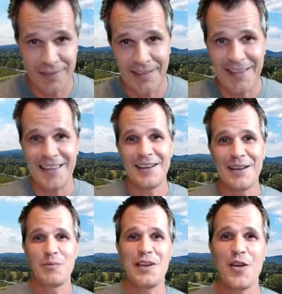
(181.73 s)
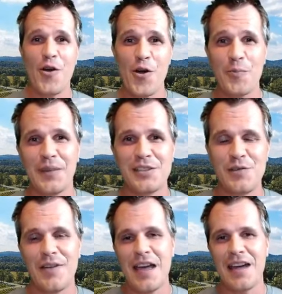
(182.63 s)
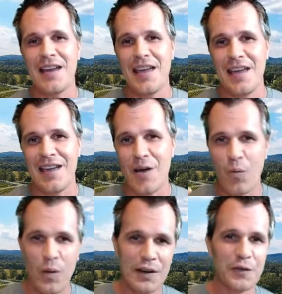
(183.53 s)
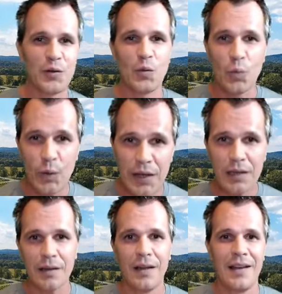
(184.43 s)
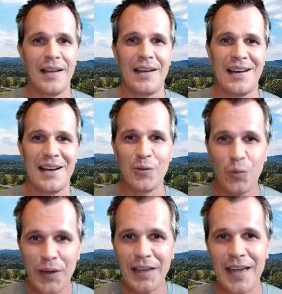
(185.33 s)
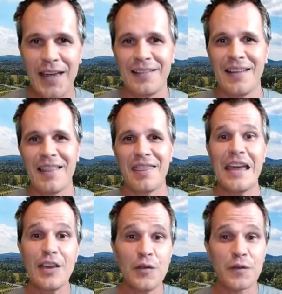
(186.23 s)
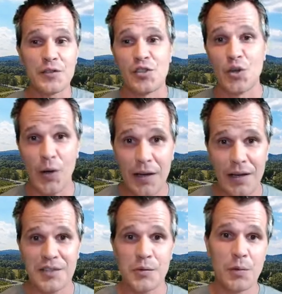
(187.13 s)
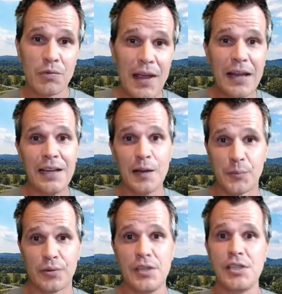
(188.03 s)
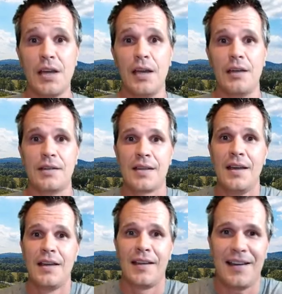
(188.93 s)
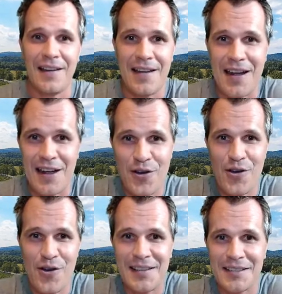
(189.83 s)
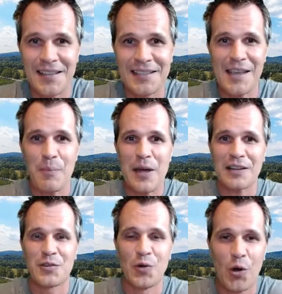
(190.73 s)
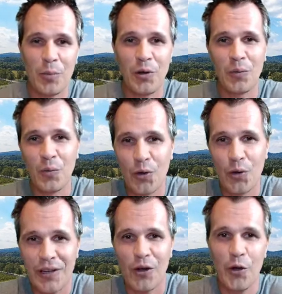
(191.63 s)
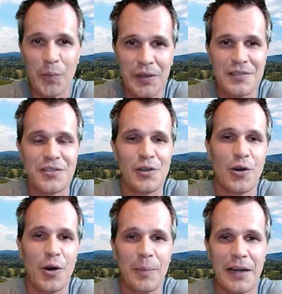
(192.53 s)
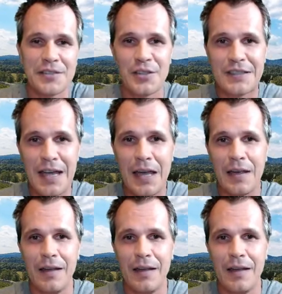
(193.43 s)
And we hope that you've had a wonderful week, a weekend. Thank you for joining us. We really appreciate it. I know as things get back to normal, work opens, you go about your day.